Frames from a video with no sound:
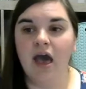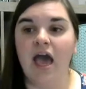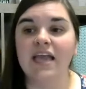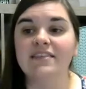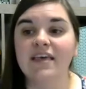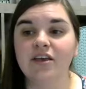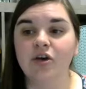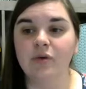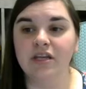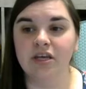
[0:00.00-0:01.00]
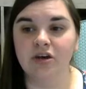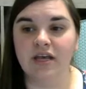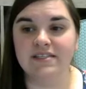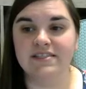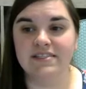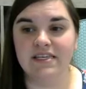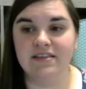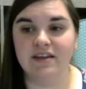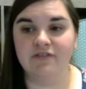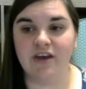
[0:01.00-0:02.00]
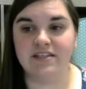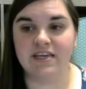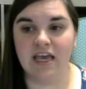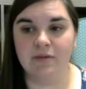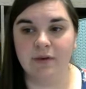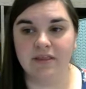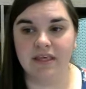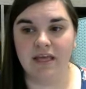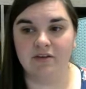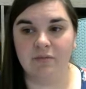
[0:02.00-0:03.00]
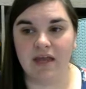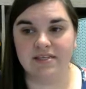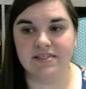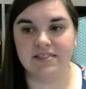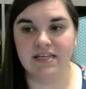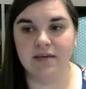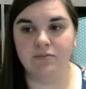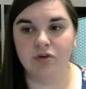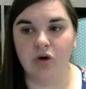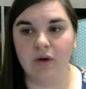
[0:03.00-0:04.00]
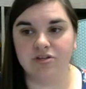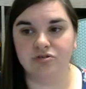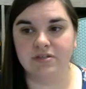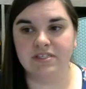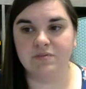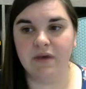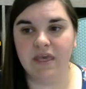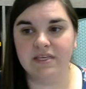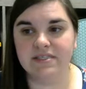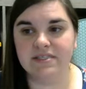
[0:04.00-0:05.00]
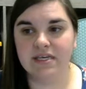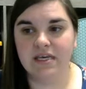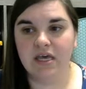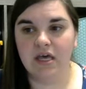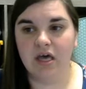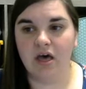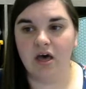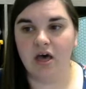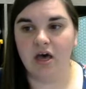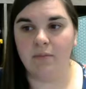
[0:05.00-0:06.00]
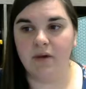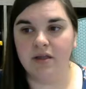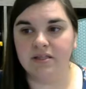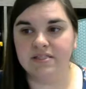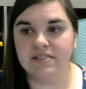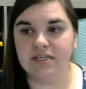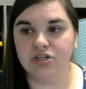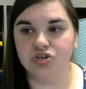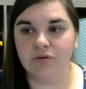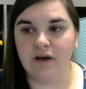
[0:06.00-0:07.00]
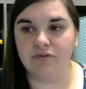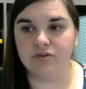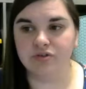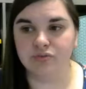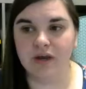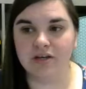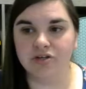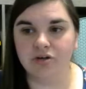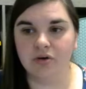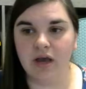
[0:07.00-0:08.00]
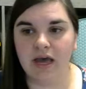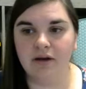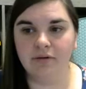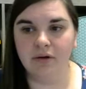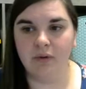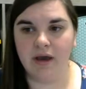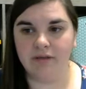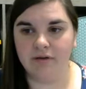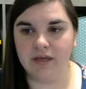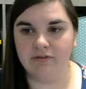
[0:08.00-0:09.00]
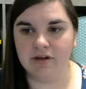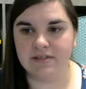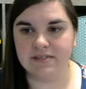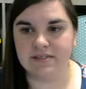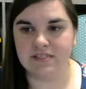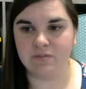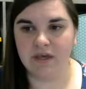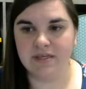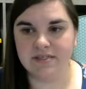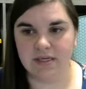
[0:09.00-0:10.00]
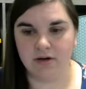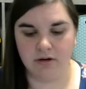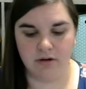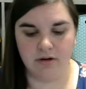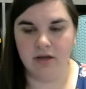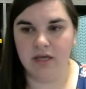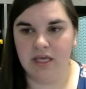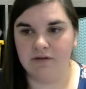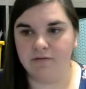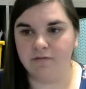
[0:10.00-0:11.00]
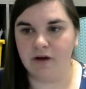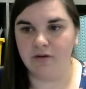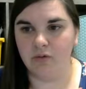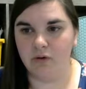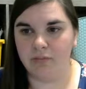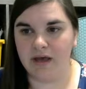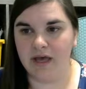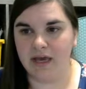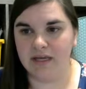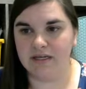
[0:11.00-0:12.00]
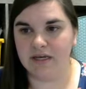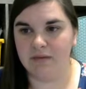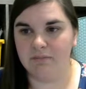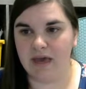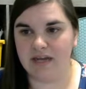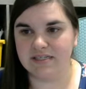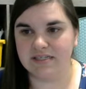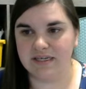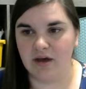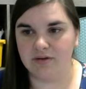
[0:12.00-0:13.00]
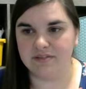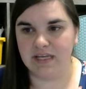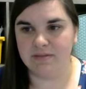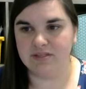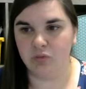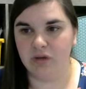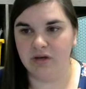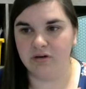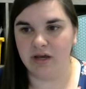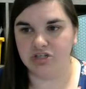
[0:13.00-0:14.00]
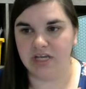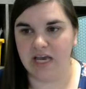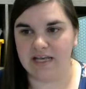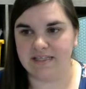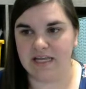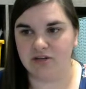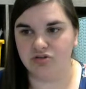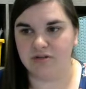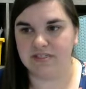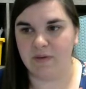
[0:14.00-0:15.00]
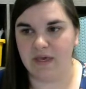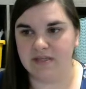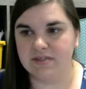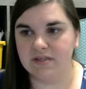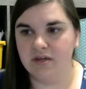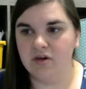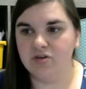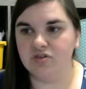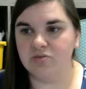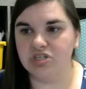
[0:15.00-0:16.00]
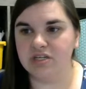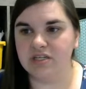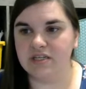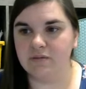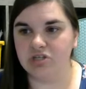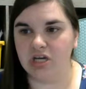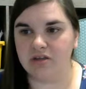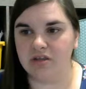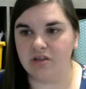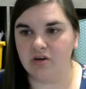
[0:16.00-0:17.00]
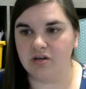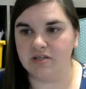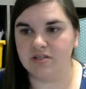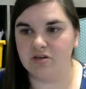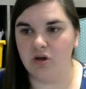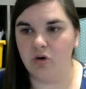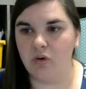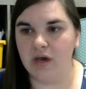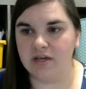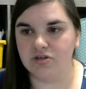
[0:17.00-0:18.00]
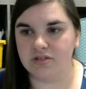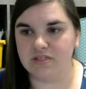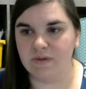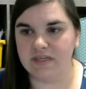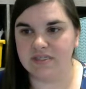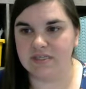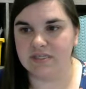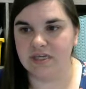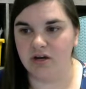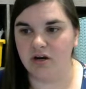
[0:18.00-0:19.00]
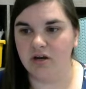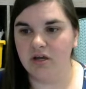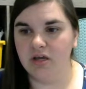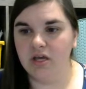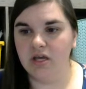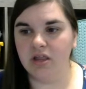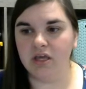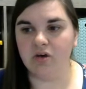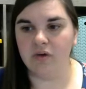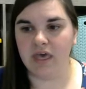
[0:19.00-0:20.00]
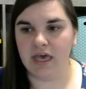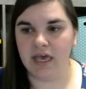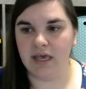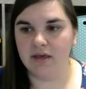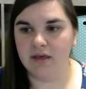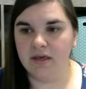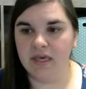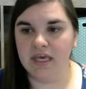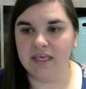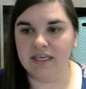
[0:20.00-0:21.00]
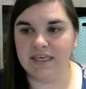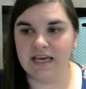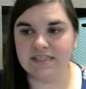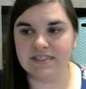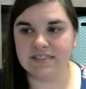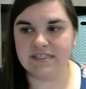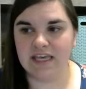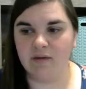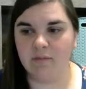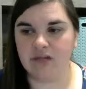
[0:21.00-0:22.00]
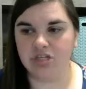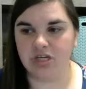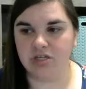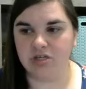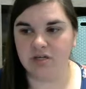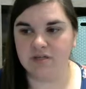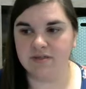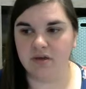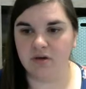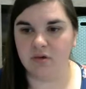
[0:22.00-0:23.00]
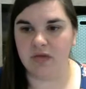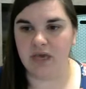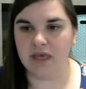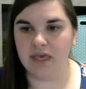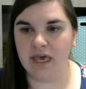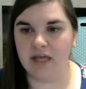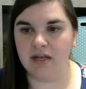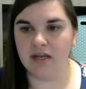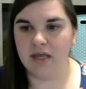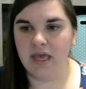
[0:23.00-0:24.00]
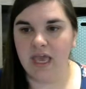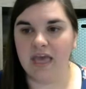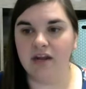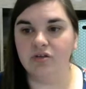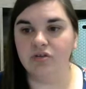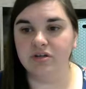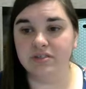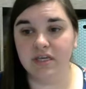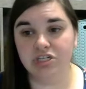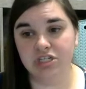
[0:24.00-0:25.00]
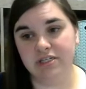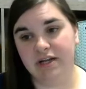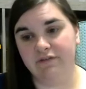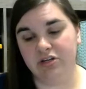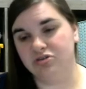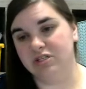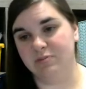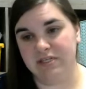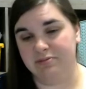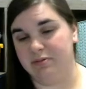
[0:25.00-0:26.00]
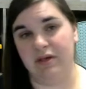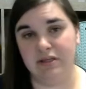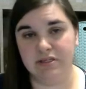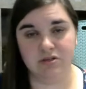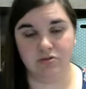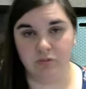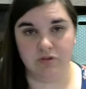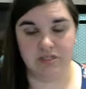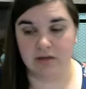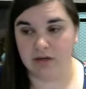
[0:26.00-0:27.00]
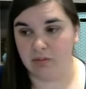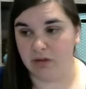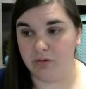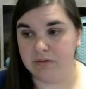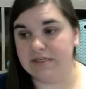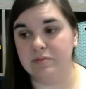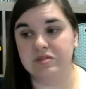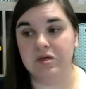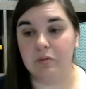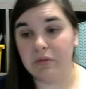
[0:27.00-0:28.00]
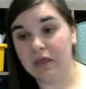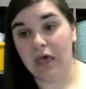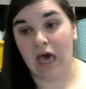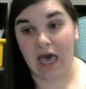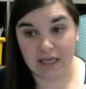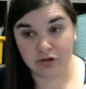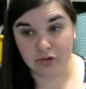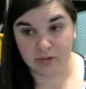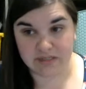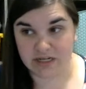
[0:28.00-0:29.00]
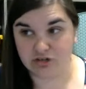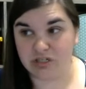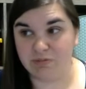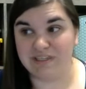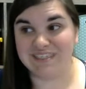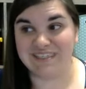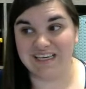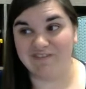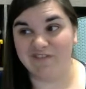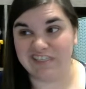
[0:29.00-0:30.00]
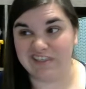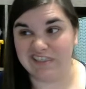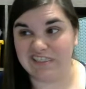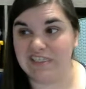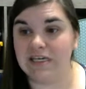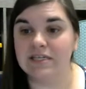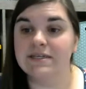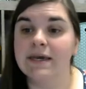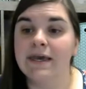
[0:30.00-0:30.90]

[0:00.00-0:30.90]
I can then go in here and see that if I type at the end of Madison's name, no extra space. Let's see, travel director. I don't know why they're giving us a space here in front or behind Madison Powell's name. It's weird how she has an extra space. So I'm just going to double check that there is no extra spaces here. Click OK. Hit yes to save my changes, click OK again, and it looks like she did have an extra space, but my screen was yelling at me the whole time. So I knew there was an extra space because I could physically see it.